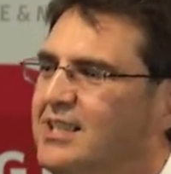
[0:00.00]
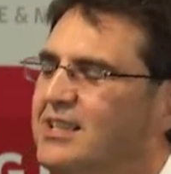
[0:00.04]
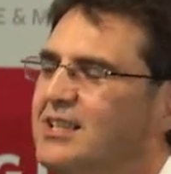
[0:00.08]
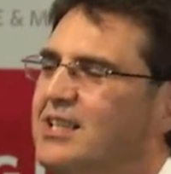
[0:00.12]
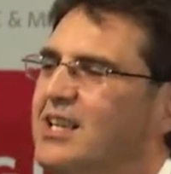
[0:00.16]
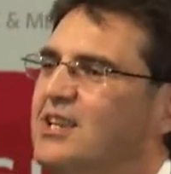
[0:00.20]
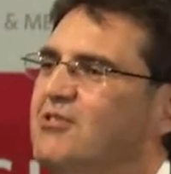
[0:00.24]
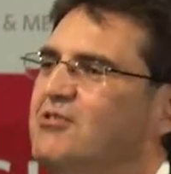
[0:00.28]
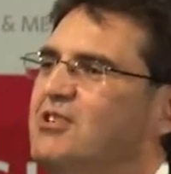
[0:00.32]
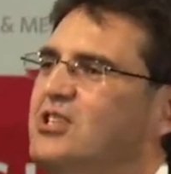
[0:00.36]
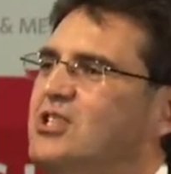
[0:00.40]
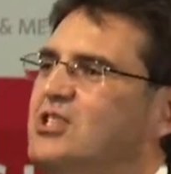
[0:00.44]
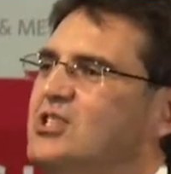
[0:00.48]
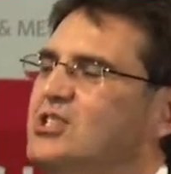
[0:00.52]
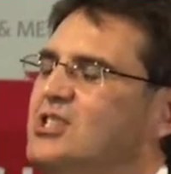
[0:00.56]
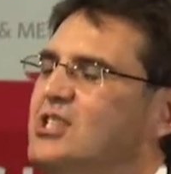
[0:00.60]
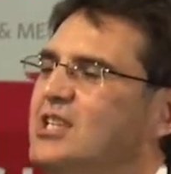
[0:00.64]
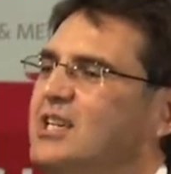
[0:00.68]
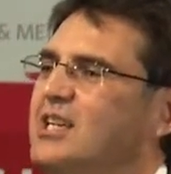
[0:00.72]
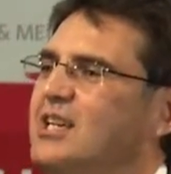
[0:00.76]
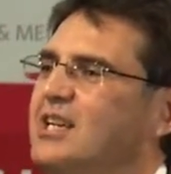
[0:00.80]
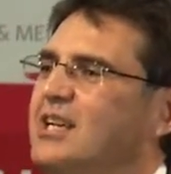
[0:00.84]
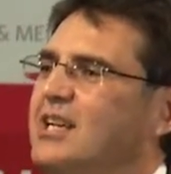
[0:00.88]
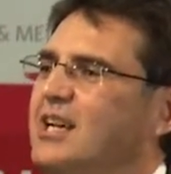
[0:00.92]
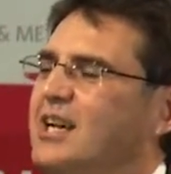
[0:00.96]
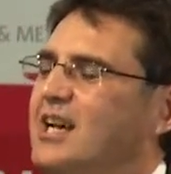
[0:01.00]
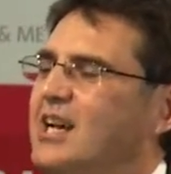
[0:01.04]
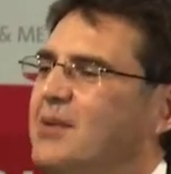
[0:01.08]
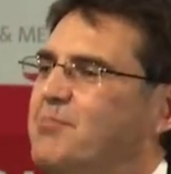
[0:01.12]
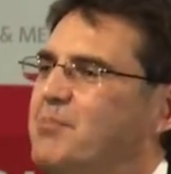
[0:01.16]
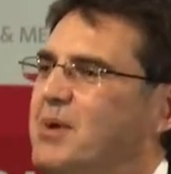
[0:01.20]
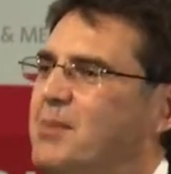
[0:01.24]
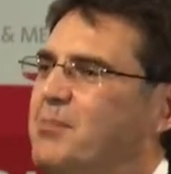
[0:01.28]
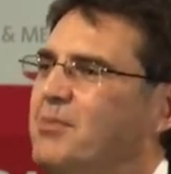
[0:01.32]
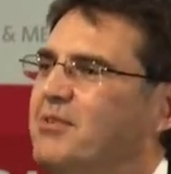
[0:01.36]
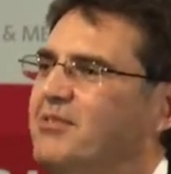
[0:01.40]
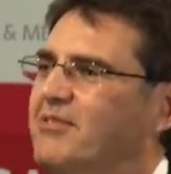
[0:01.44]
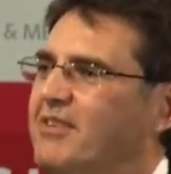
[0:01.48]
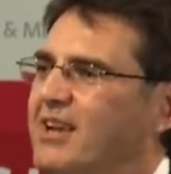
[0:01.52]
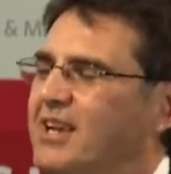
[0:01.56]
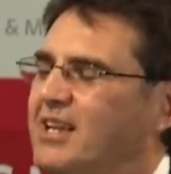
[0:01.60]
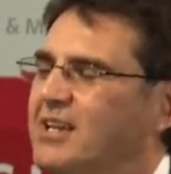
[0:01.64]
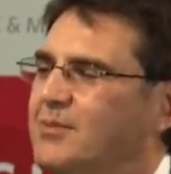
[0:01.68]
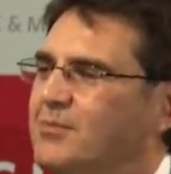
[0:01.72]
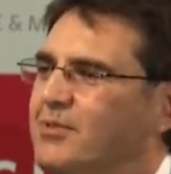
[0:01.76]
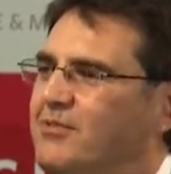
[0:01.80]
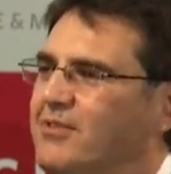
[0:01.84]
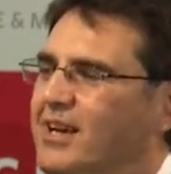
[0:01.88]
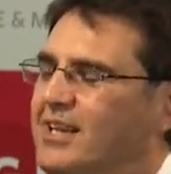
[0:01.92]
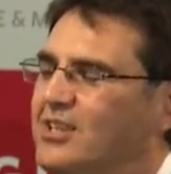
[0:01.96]
there is a
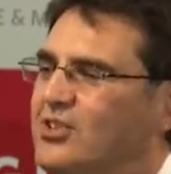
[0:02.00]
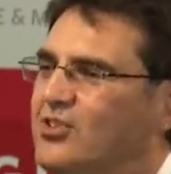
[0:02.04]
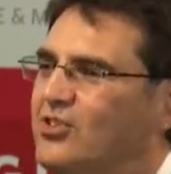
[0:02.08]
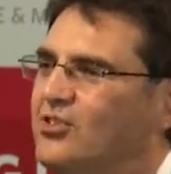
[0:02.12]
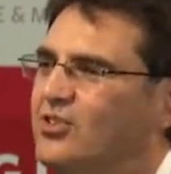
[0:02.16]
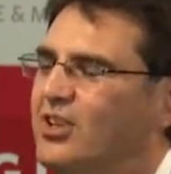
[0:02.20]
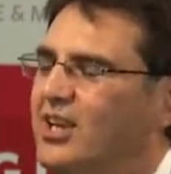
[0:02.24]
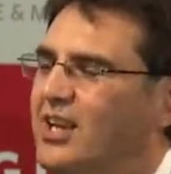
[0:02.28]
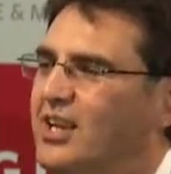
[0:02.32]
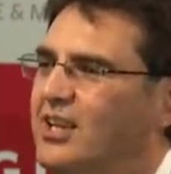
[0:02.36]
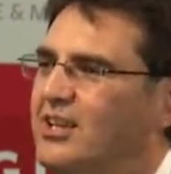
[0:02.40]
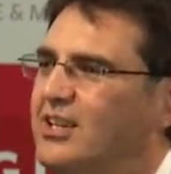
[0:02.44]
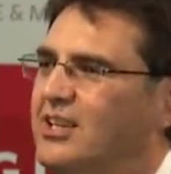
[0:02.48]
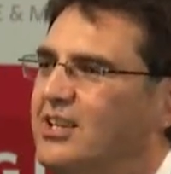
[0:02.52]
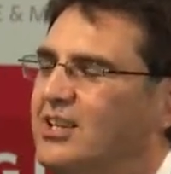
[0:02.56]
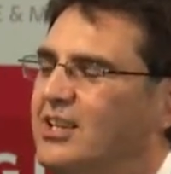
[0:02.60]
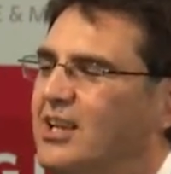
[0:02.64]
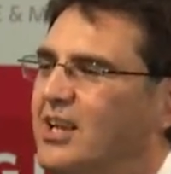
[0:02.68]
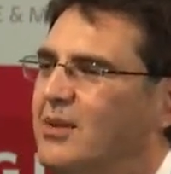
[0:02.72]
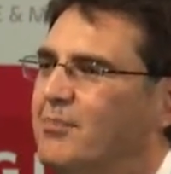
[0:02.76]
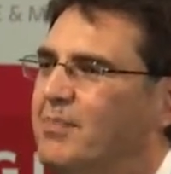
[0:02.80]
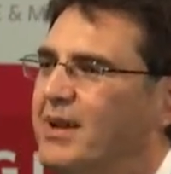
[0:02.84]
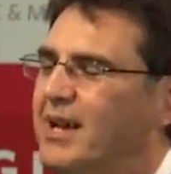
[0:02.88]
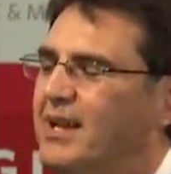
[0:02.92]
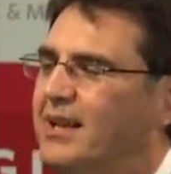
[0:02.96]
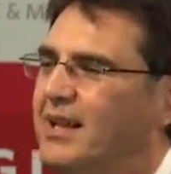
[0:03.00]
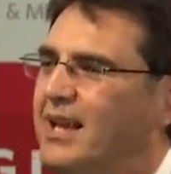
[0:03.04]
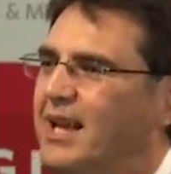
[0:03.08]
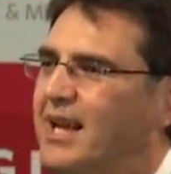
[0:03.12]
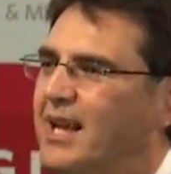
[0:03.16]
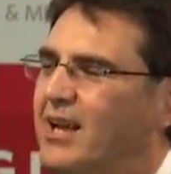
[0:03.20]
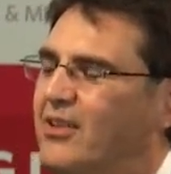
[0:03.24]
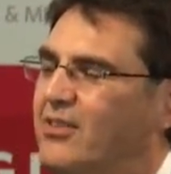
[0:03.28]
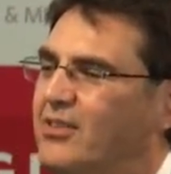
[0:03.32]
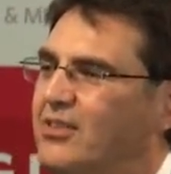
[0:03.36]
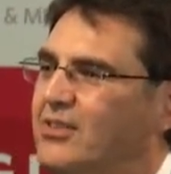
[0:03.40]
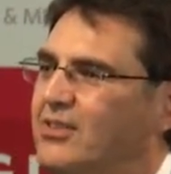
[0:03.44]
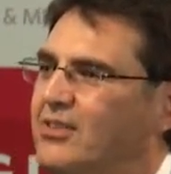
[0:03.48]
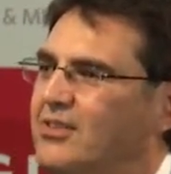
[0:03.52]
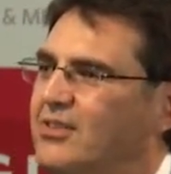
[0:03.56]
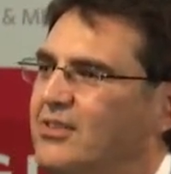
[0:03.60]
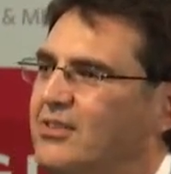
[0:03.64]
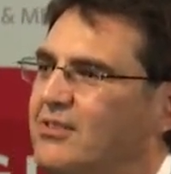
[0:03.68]
memorandum of understanding about how